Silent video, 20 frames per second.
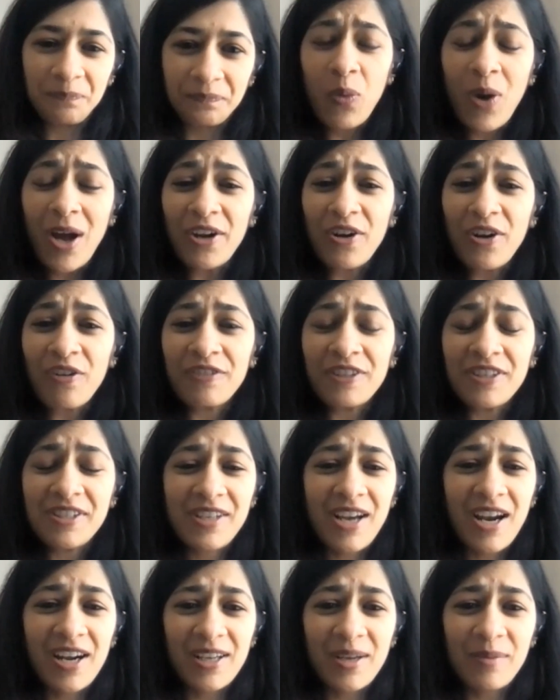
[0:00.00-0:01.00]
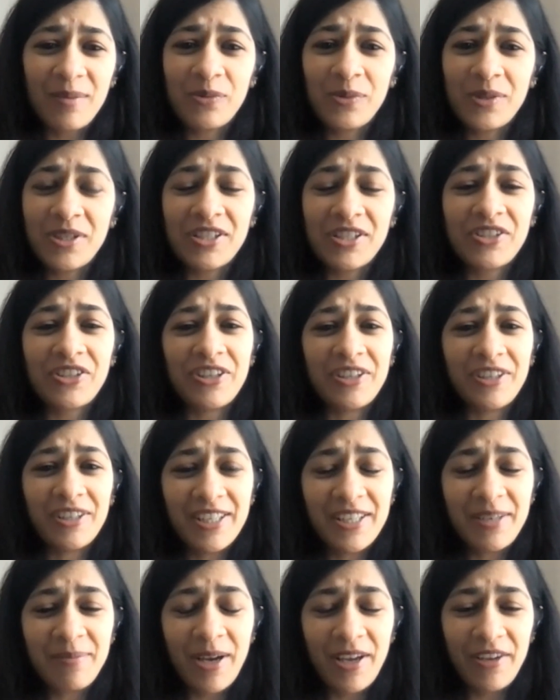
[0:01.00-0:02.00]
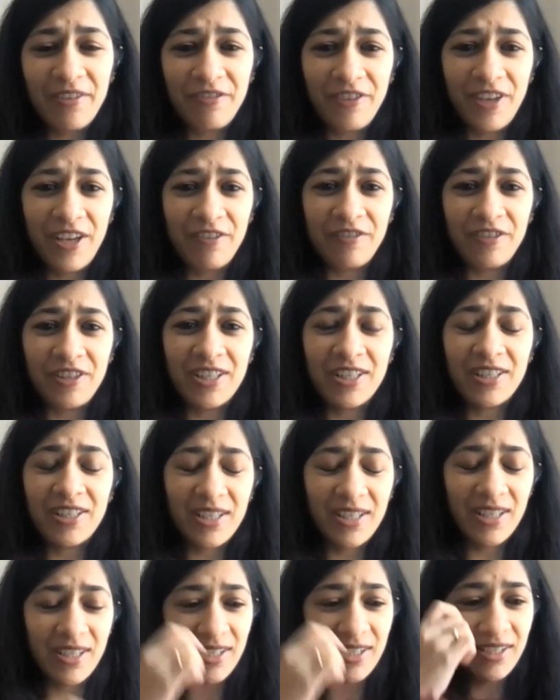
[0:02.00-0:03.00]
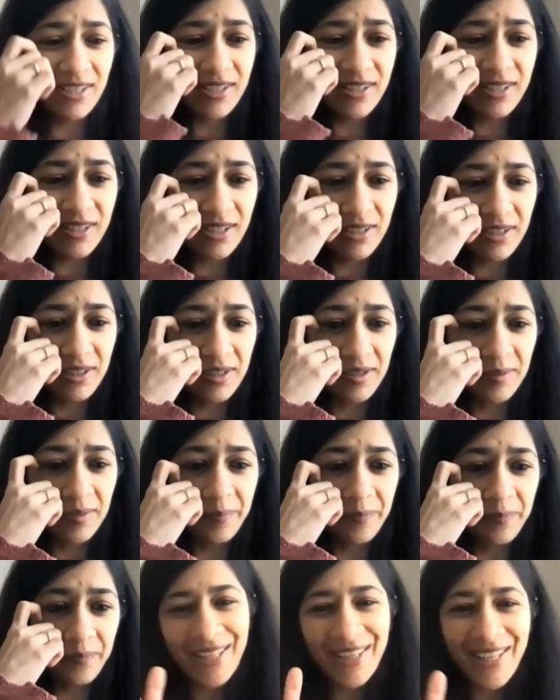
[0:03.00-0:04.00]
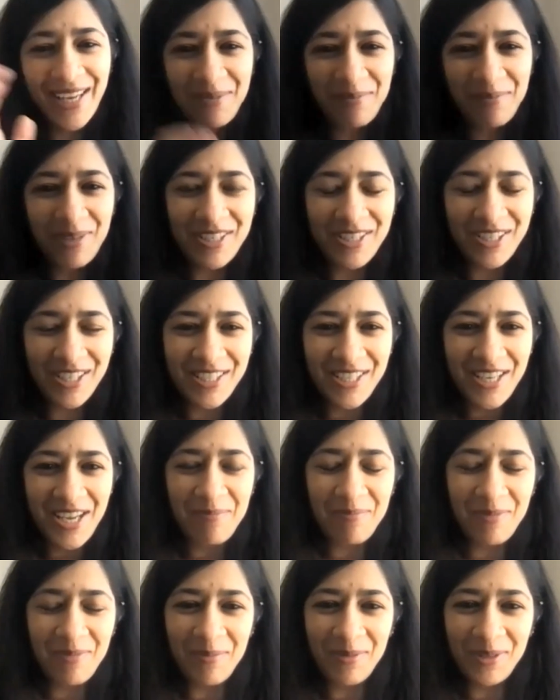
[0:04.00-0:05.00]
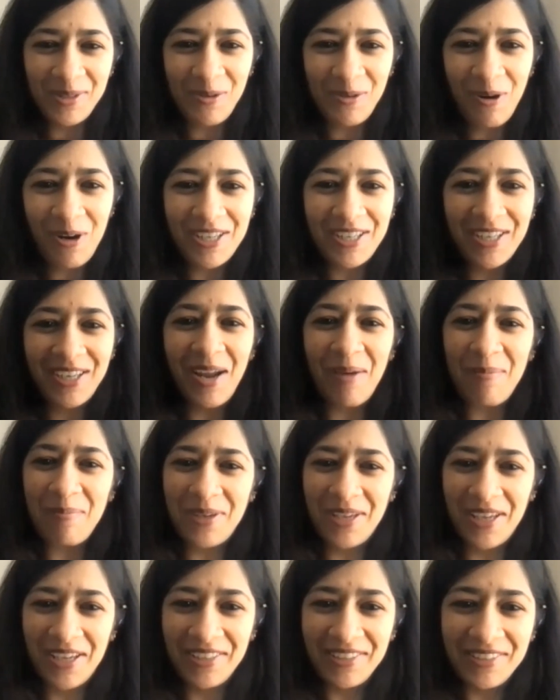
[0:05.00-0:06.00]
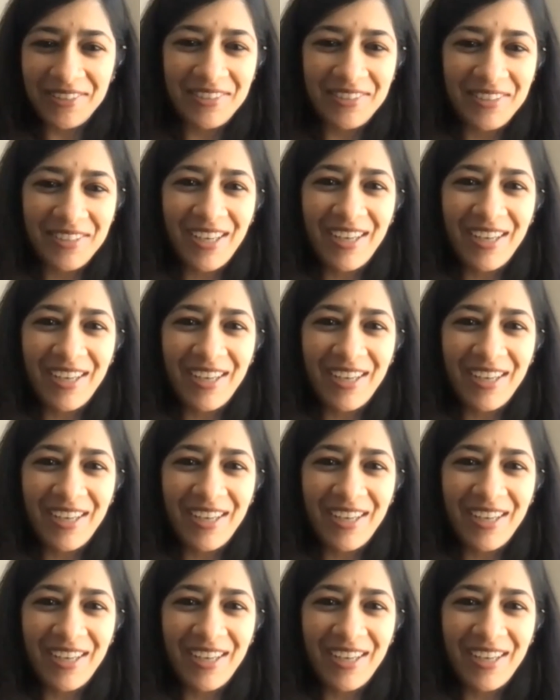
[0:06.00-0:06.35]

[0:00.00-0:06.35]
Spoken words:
one of the startups which is really my favorite is, let me just name them, it's called Club King.